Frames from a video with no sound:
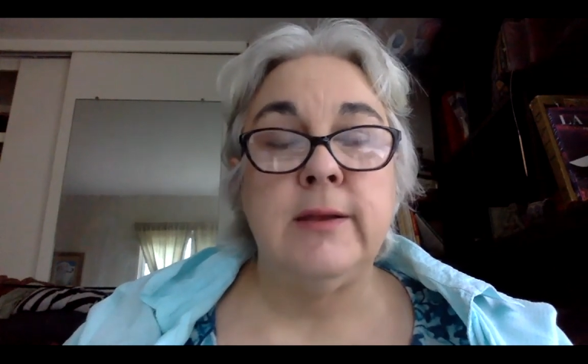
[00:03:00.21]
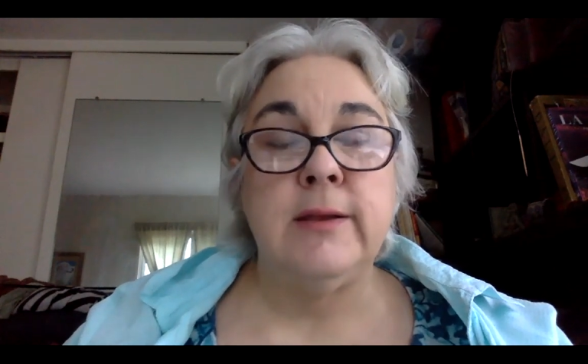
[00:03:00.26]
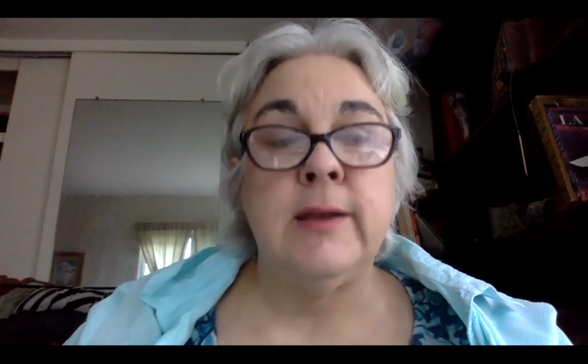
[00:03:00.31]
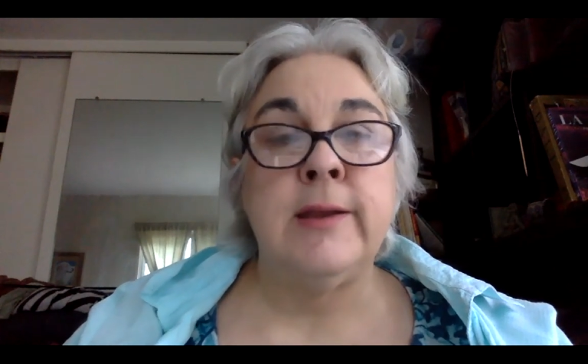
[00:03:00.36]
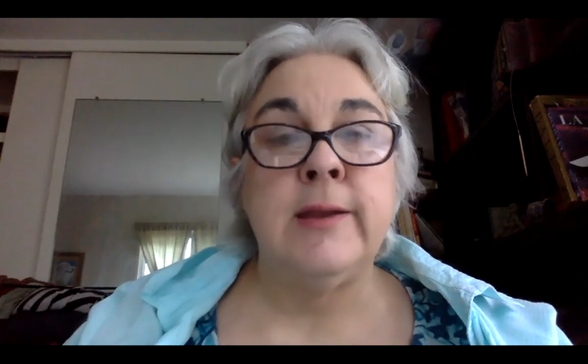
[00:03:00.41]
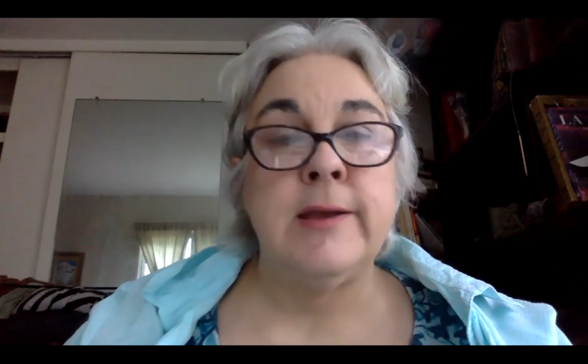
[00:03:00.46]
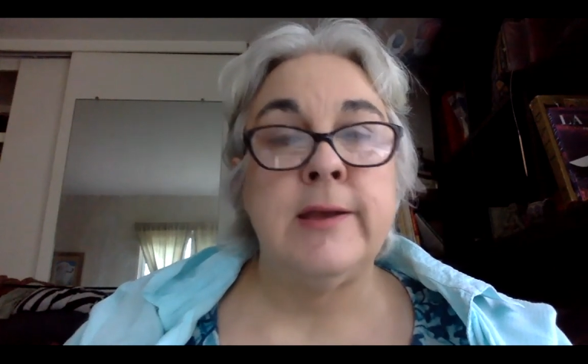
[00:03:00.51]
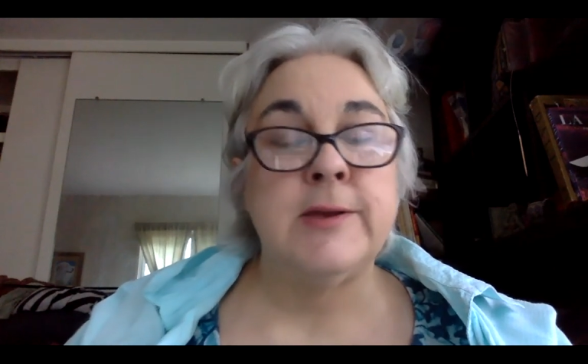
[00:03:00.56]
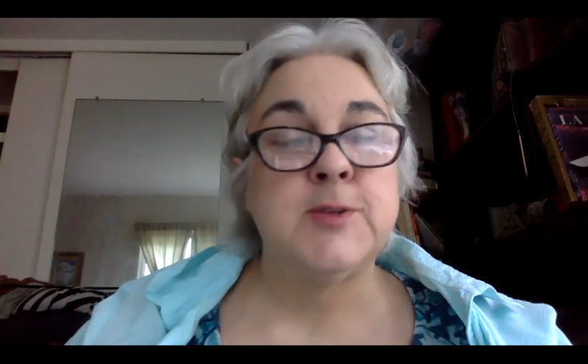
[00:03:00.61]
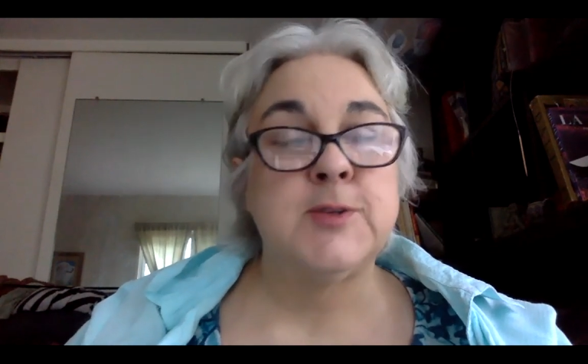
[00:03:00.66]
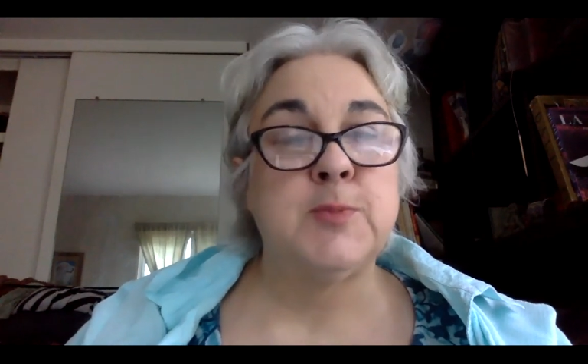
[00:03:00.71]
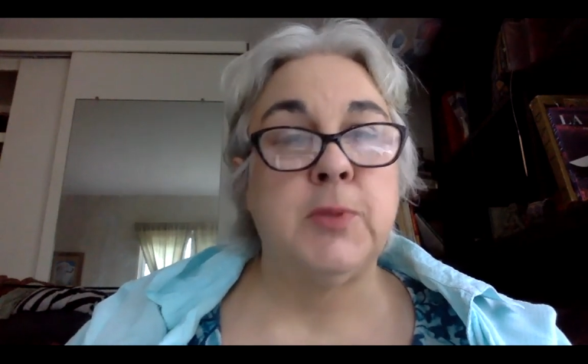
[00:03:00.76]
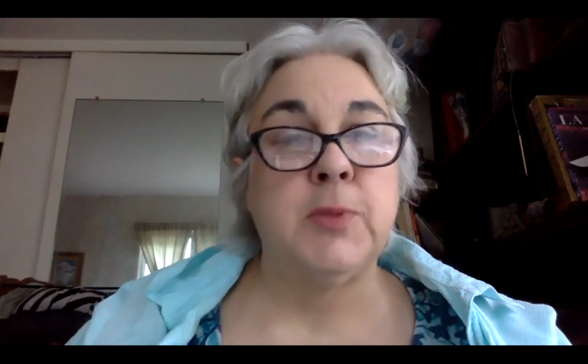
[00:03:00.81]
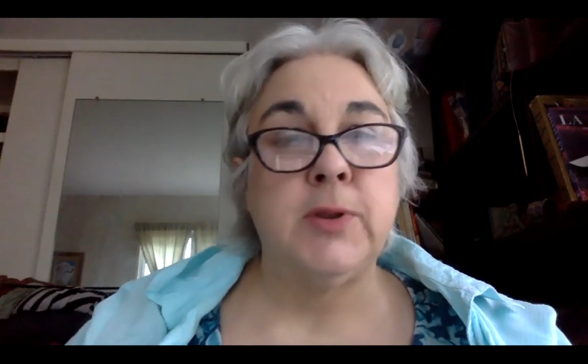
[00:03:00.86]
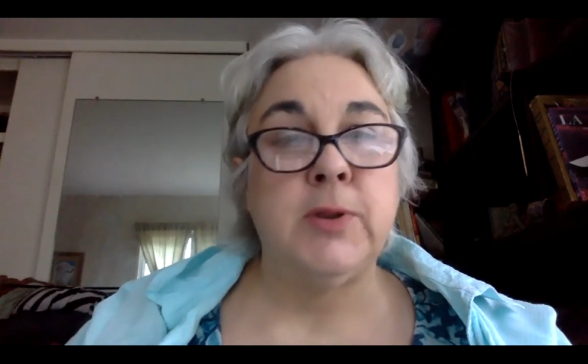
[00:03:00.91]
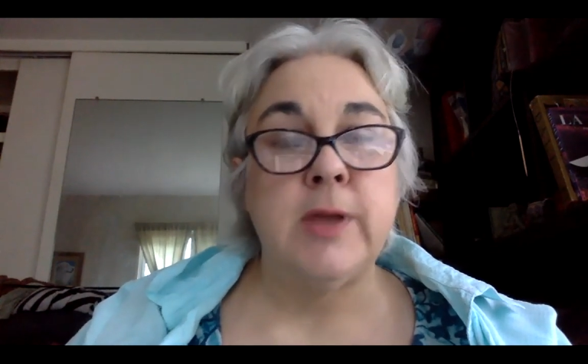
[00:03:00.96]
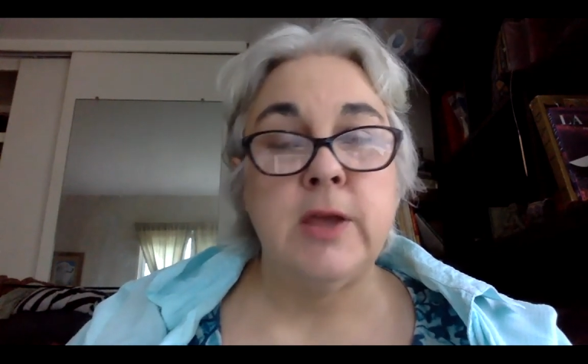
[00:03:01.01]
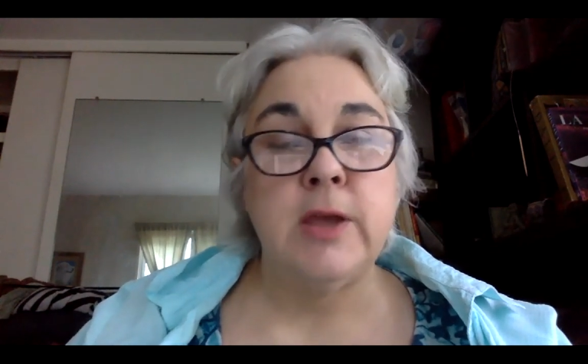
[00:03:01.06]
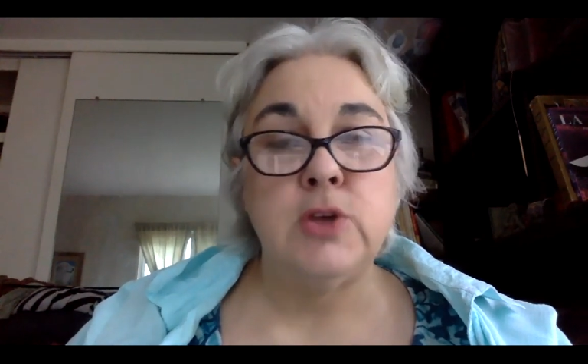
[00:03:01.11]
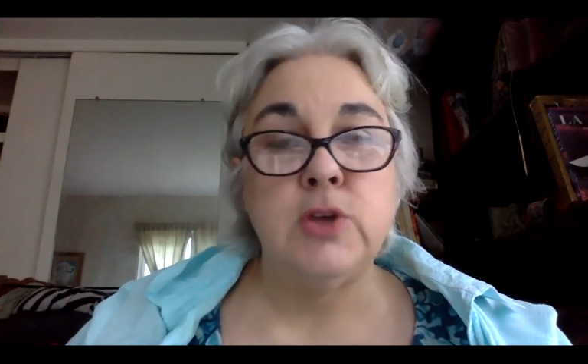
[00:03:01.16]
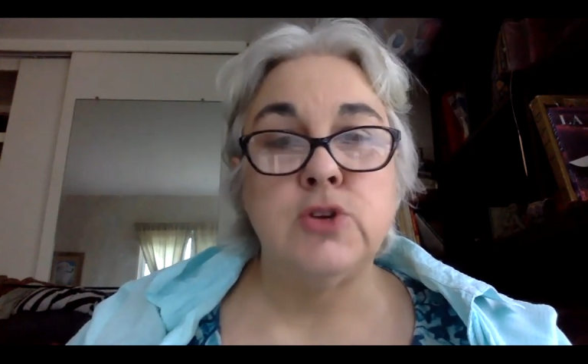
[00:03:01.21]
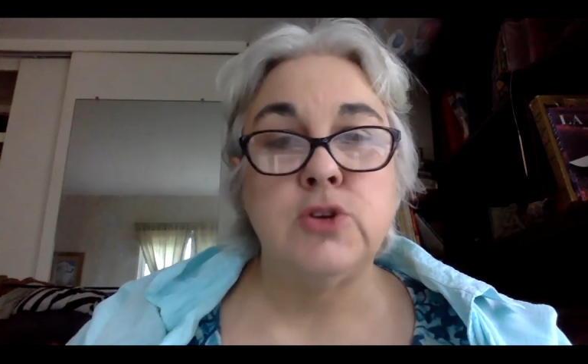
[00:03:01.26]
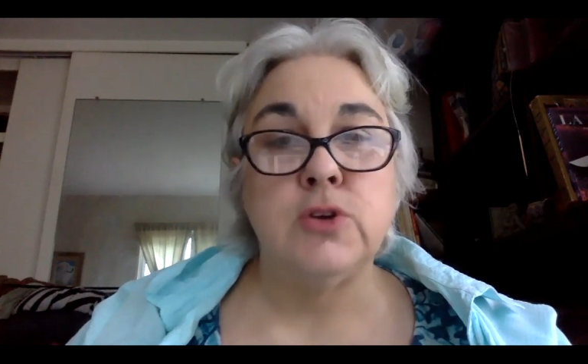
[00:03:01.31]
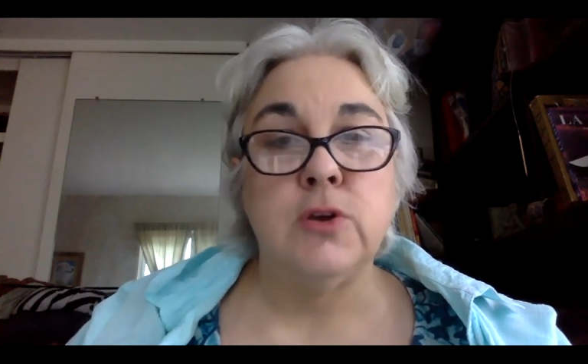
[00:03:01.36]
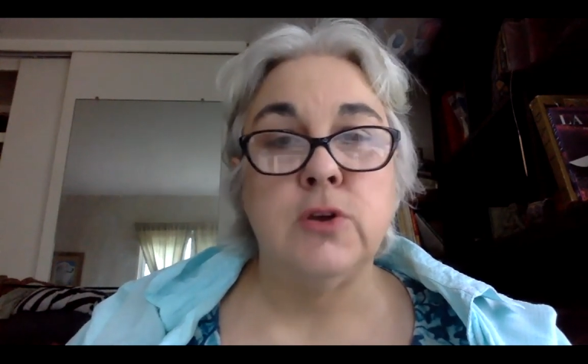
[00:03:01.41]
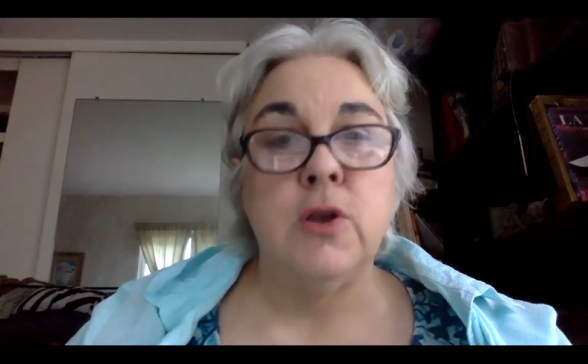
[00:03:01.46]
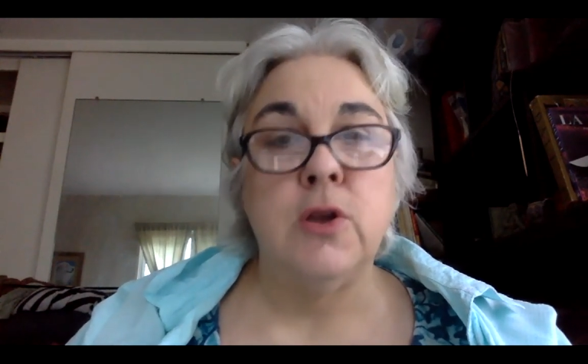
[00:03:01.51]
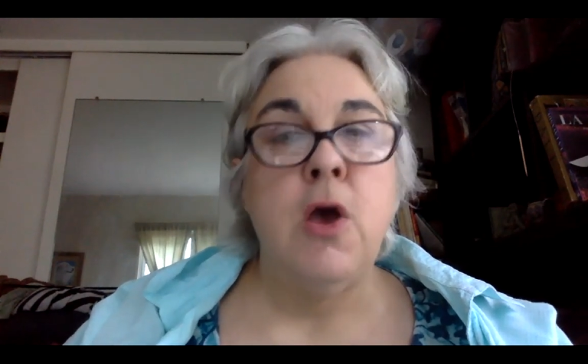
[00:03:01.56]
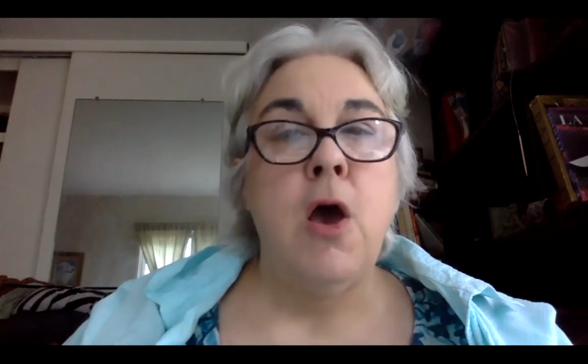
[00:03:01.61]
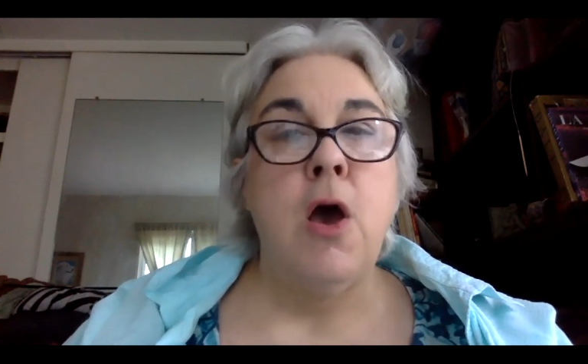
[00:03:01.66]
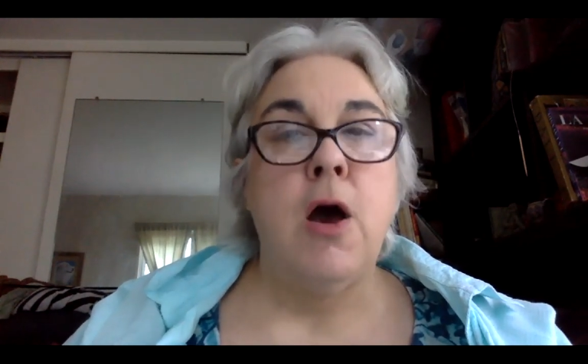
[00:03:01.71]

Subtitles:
an explanation